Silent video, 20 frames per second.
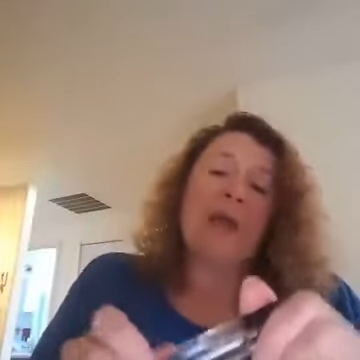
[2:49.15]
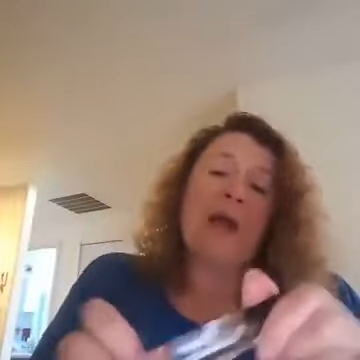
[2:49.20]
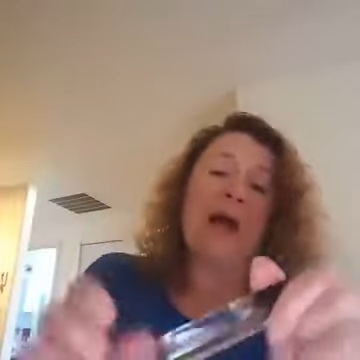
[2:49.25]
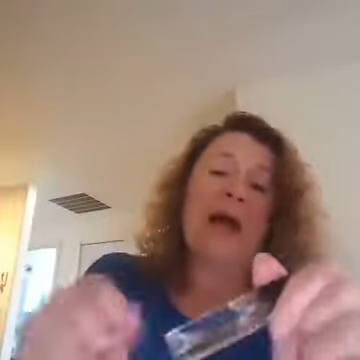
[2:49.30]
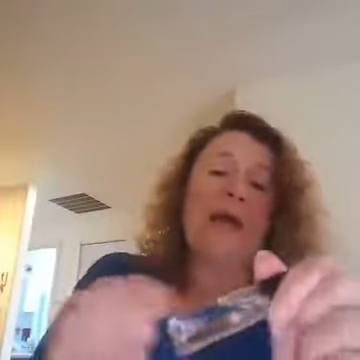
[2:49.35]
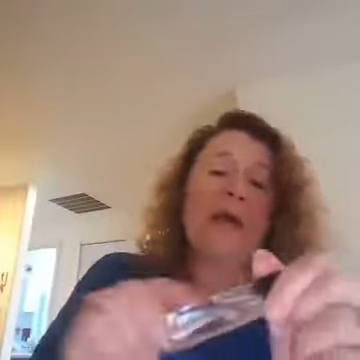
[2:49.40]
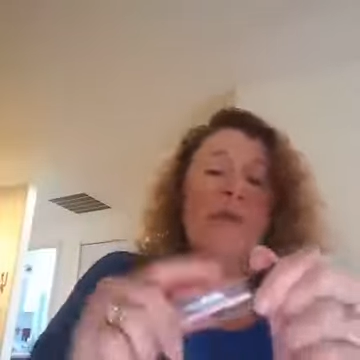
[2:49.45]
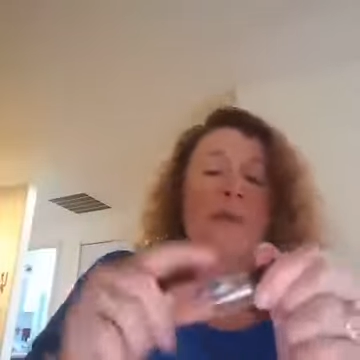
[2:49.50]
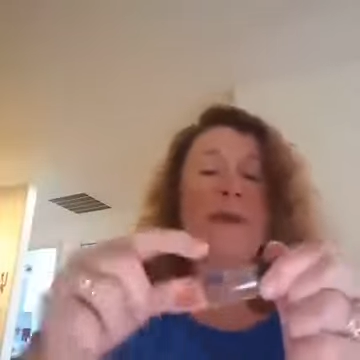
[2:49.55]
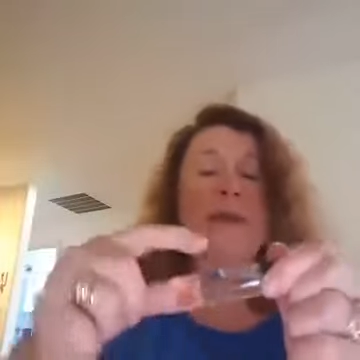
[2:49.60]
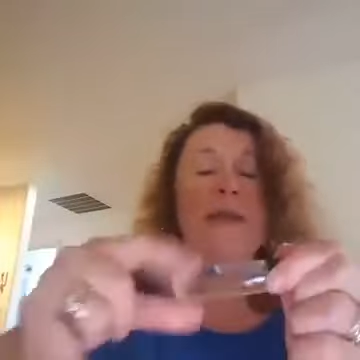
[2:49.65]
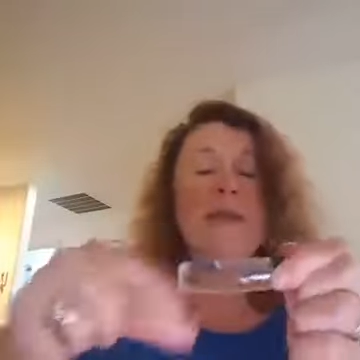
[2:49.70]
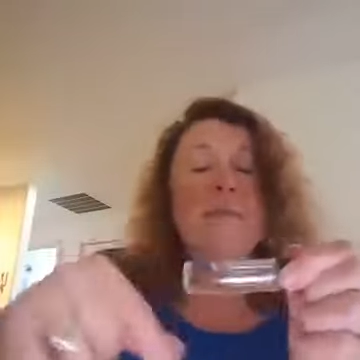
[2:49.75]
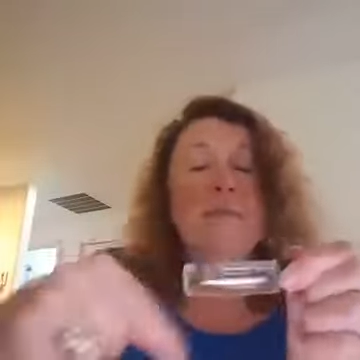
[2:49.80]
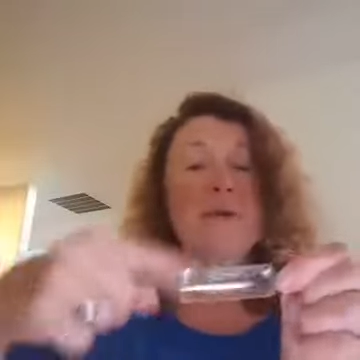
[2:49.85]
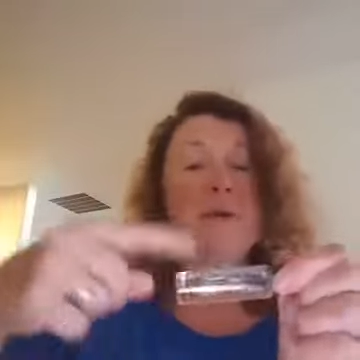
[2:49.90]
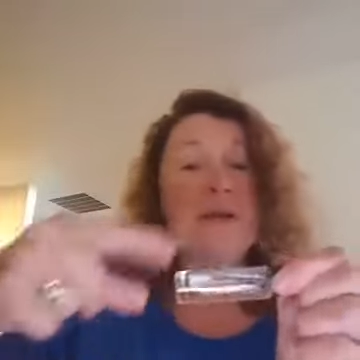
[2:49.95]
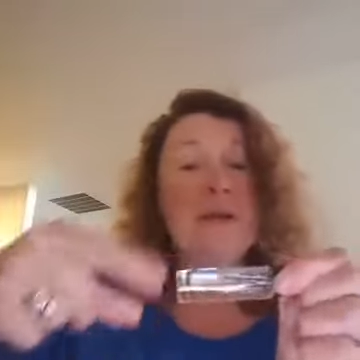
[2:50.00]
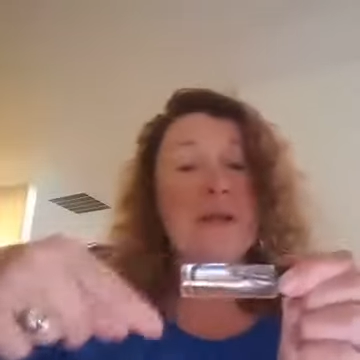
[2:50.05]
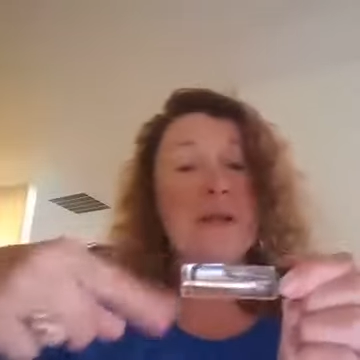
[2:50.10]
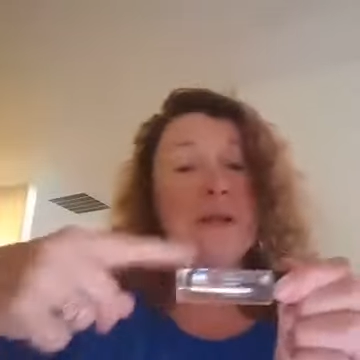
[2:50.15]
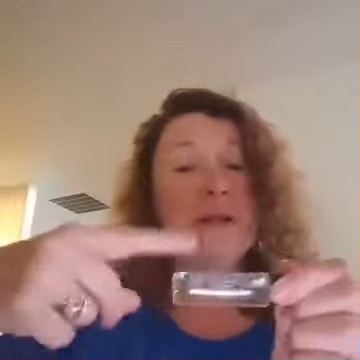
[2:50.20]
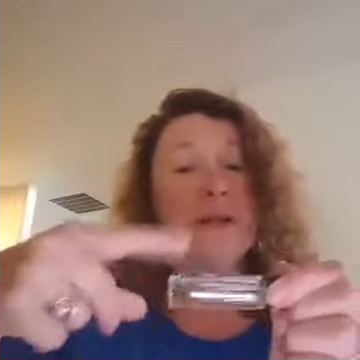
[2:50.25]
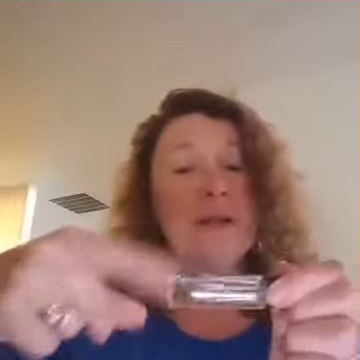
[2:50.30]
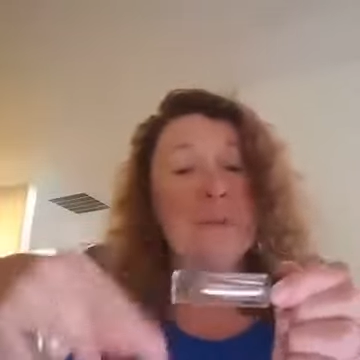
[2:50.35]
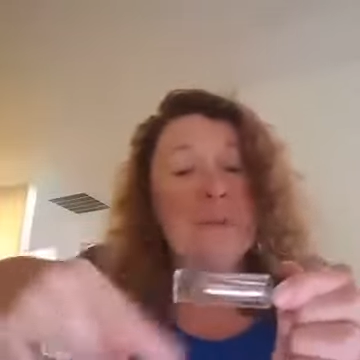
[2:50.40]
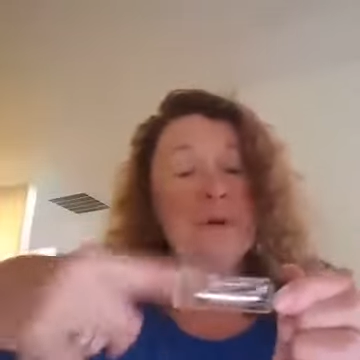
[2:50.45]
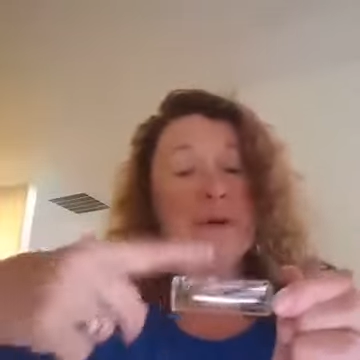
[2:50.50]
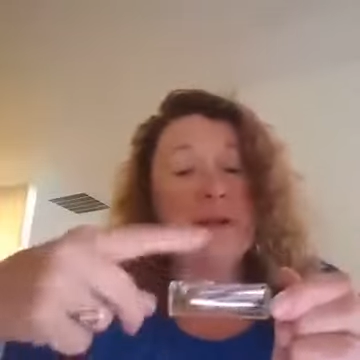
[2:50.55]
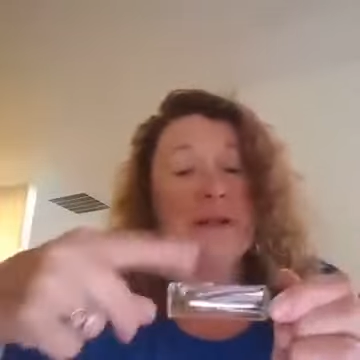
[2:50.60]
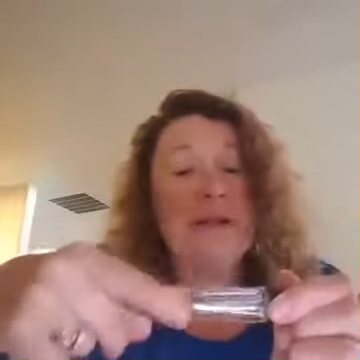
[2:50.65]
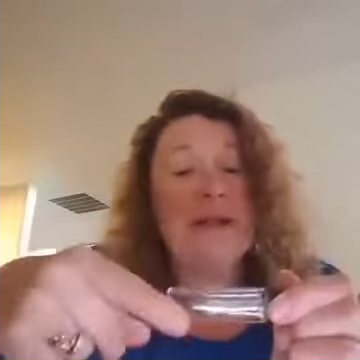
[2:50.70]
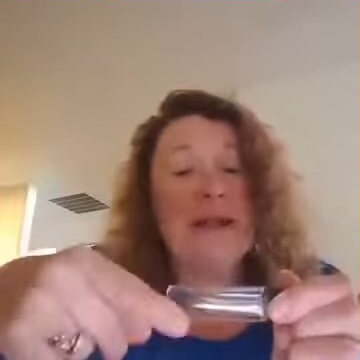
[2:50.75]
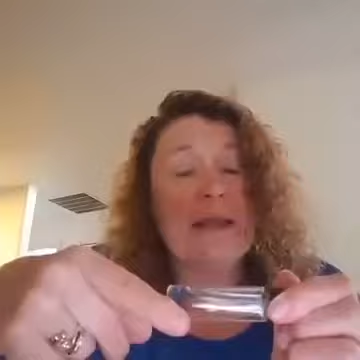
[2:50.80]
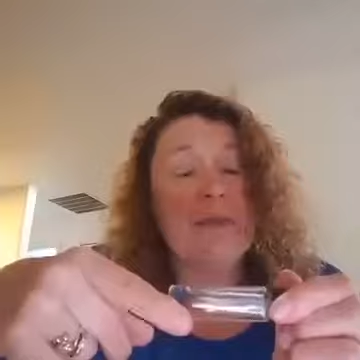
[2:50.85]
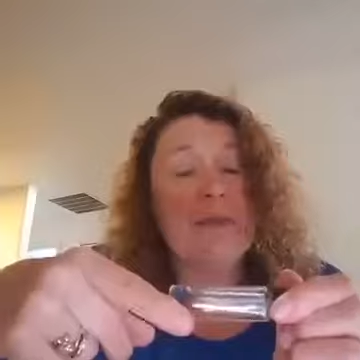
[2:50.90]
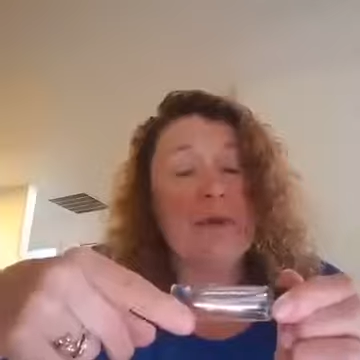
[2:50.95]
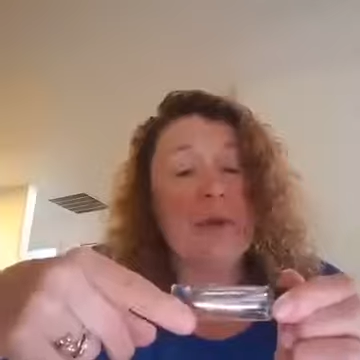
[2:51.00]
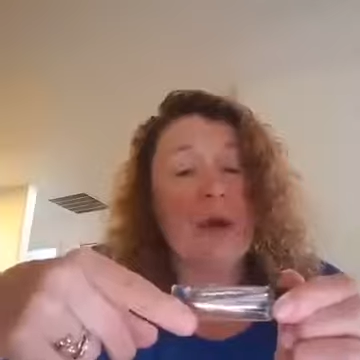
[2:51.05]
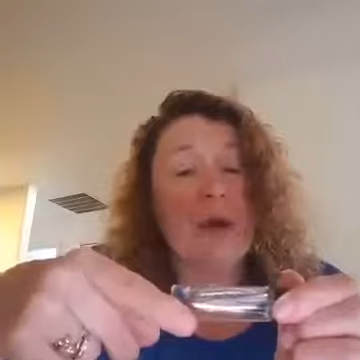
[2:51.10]
I go ahead and put a
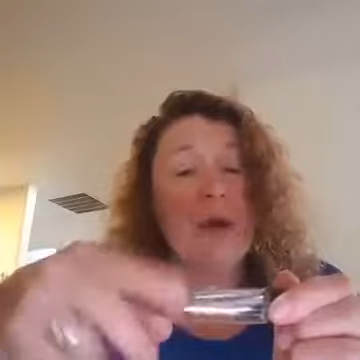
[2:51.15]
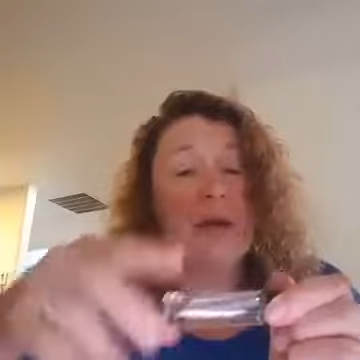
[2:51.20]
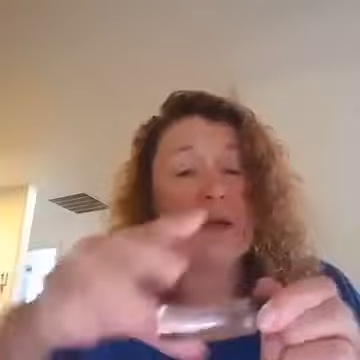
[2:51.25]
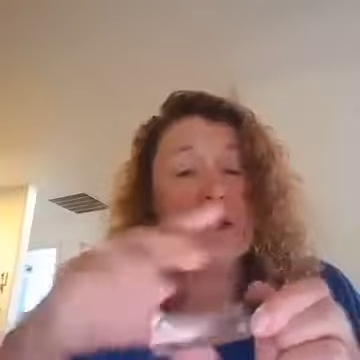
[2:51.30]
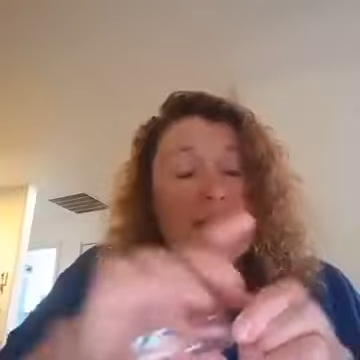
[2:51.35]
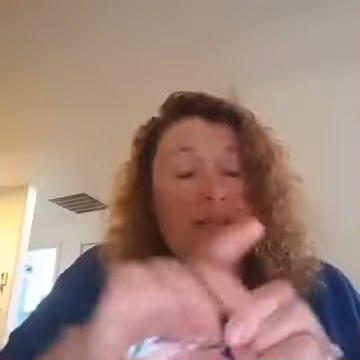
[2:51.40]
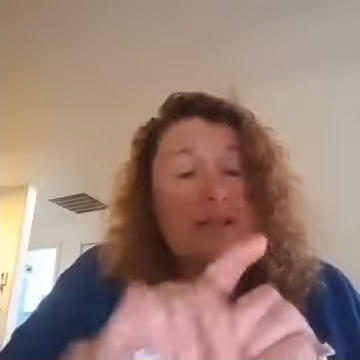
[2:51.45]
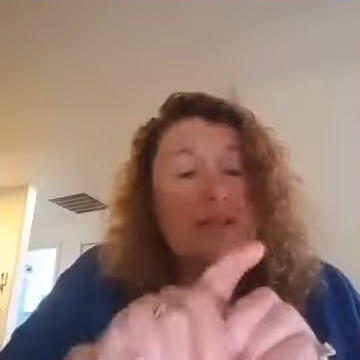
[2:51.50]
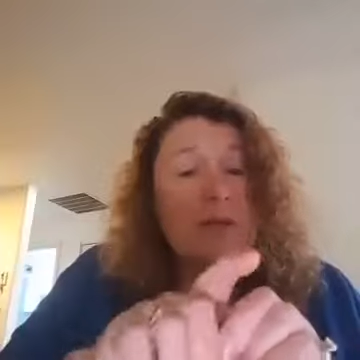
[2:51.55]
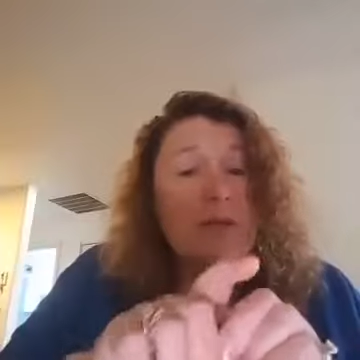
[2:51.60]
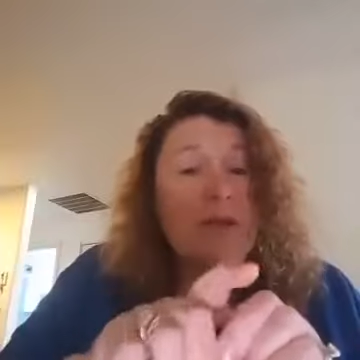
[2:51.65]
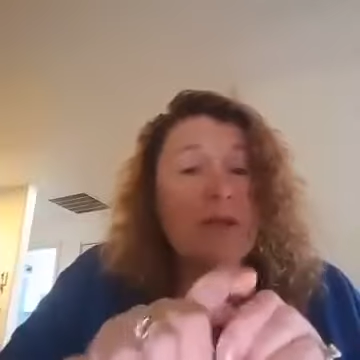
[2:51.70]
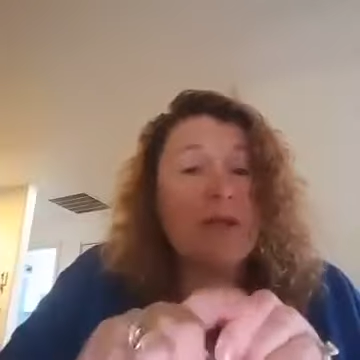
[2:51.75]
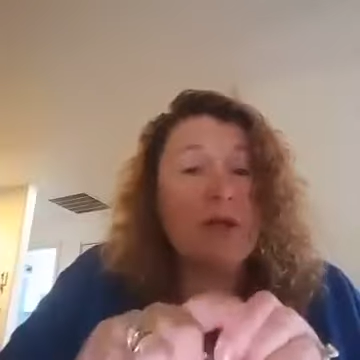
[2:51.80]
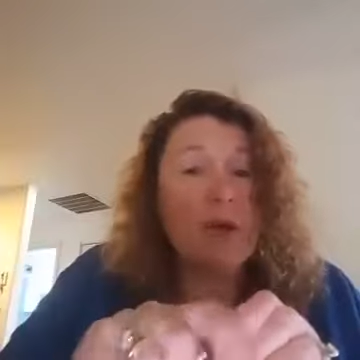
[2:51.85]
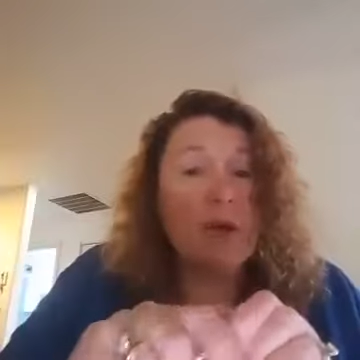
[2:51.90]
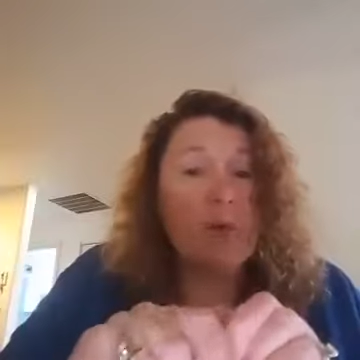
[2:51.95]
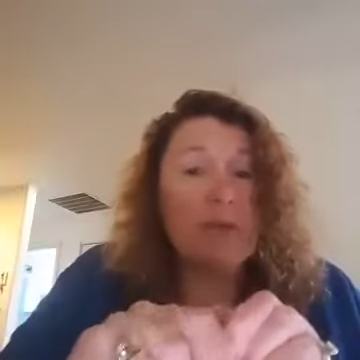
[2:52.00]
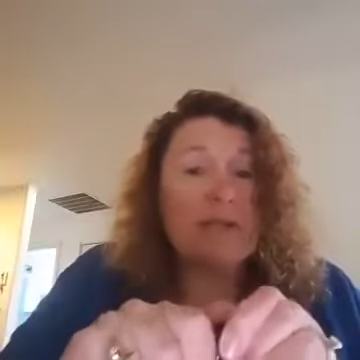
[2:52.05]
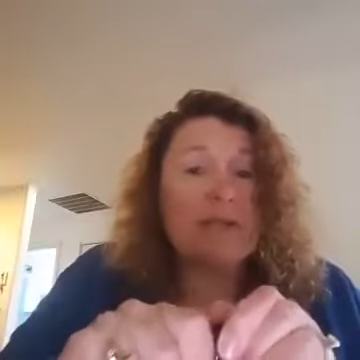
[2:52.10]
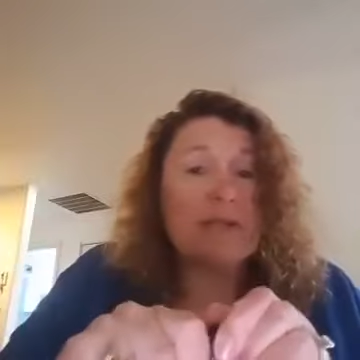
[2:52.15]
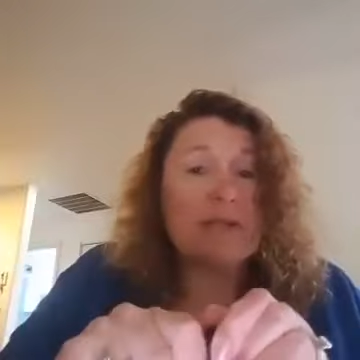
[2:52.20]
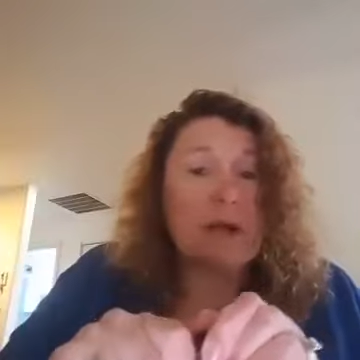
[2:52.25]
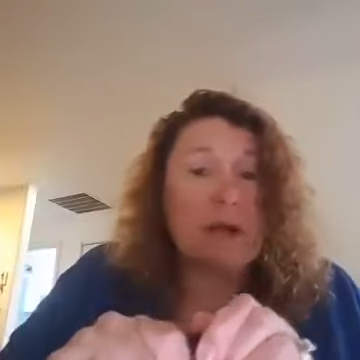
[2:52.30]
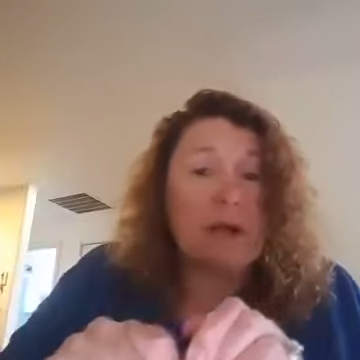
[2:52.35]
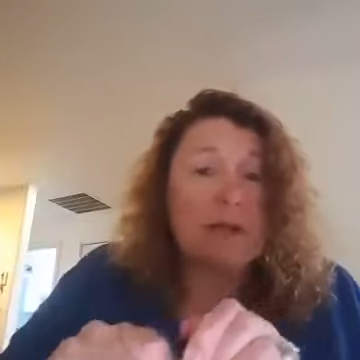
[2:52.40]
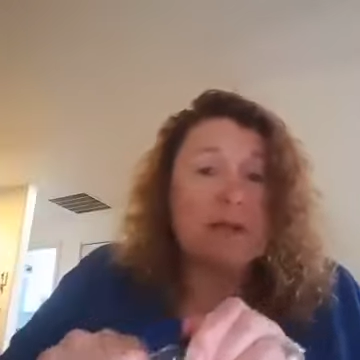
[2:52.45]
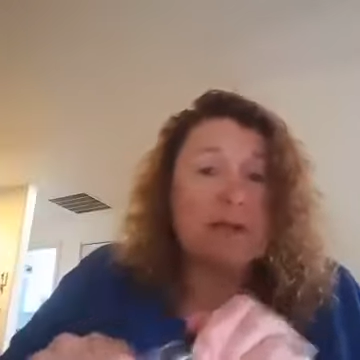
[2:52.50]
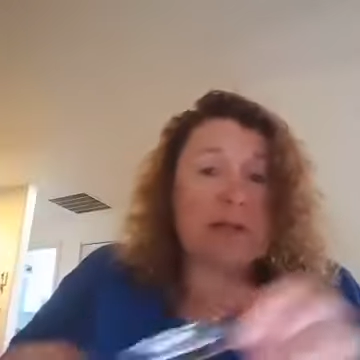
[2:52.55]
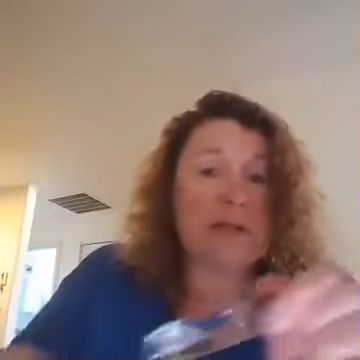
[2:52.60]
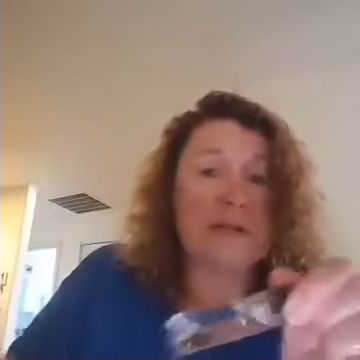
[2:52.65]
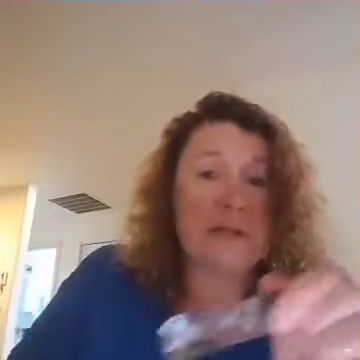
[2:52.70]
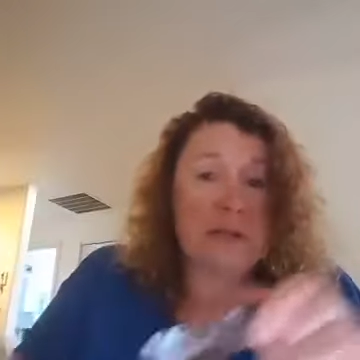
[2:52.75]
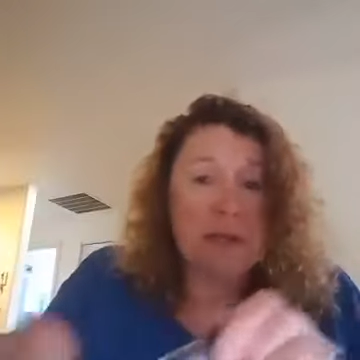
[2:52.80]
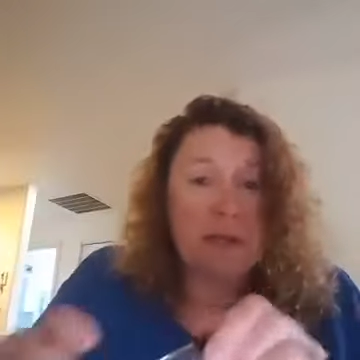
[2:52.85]
label on it so I know it's not...